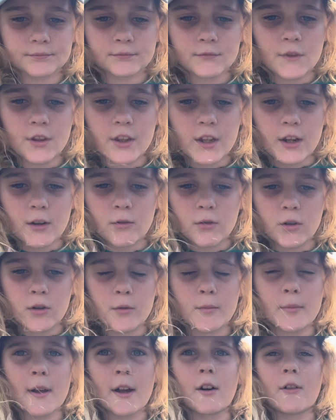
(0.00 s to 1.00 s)
there were
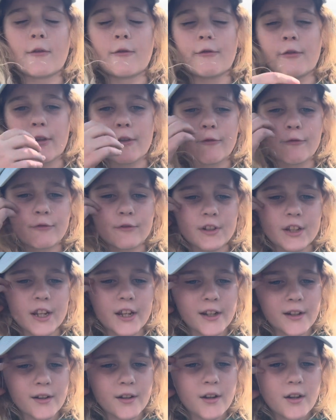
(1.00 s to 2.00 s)
about
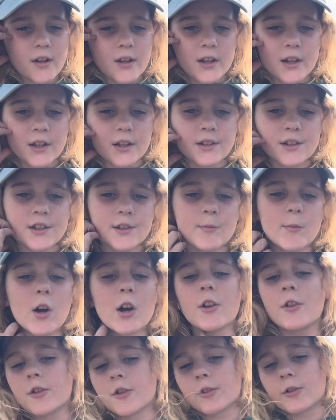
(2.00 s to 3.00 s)
15 in
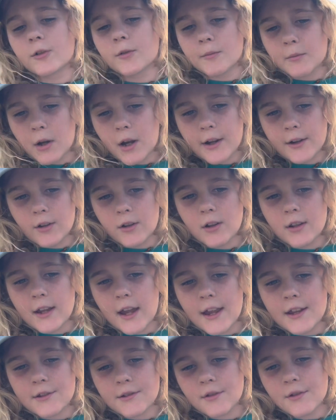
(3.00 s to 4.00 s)
smaller mile
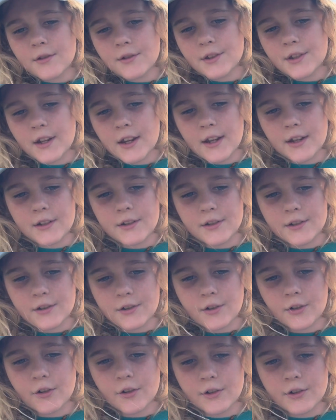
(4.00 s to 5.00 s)
castles and
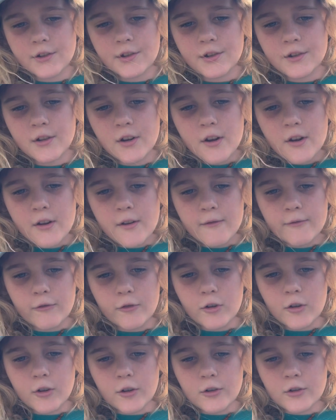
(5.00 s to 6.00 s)
turrets
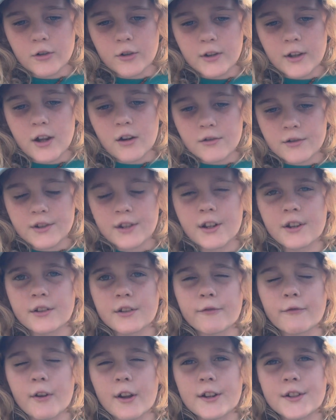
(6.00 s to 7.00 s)
for lookouts and
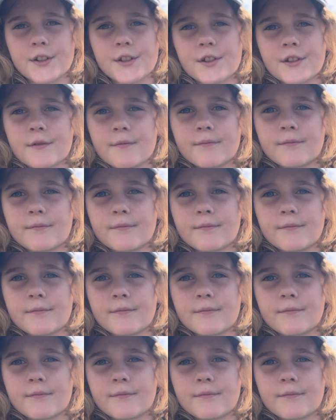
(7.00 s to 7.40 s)
defense.